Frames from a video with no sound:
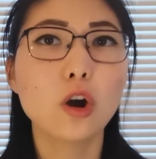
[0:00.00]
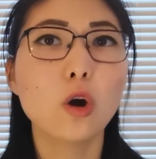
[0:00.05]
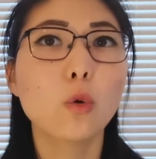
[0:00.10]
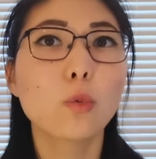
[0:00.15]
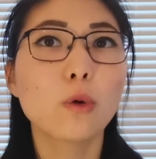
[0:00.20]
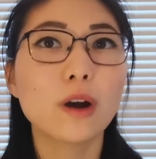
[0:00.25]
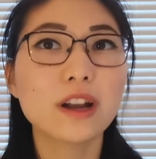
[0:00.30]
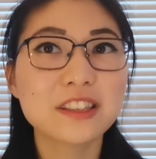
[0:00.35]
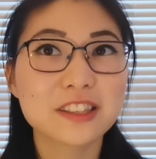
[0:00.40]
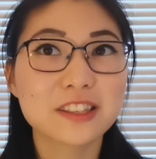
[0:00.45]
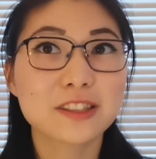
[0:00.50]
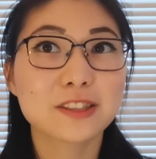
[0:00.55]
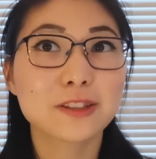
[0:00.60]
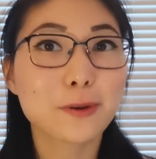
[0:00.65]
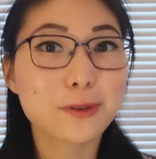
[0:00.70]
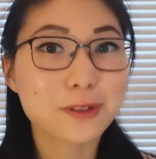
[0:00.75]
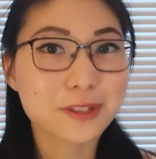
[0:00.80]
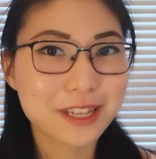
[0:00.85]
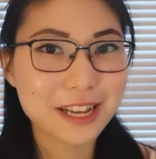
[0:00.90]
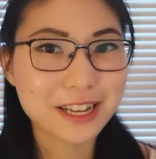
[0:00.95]
Once
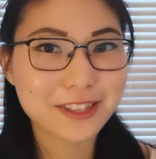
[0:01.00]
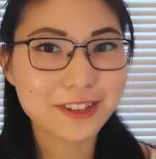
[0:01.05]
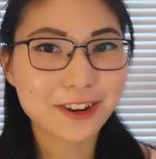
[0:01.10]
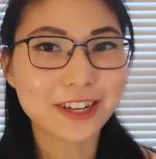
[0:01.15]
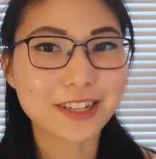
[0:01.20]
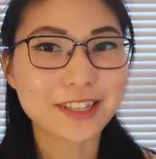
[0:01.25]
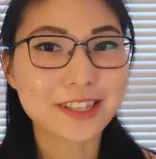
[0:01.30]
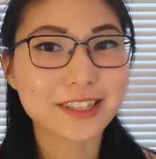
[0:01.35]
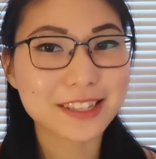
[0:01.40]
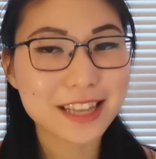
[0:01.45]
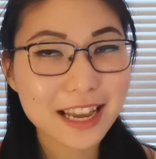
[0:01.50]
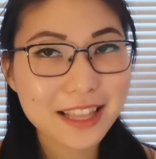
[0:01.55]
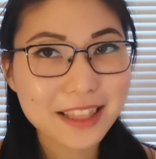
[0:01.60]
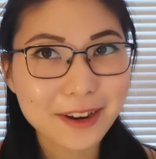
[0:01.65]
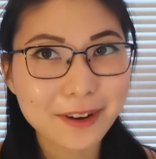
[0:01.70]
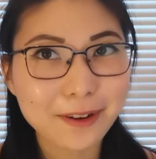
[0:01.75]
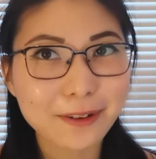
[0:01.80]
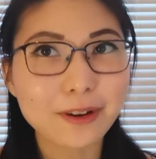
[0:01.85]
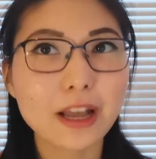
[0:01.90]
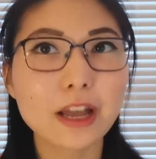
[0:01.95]
those things are
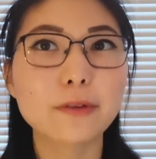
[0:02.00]
settled,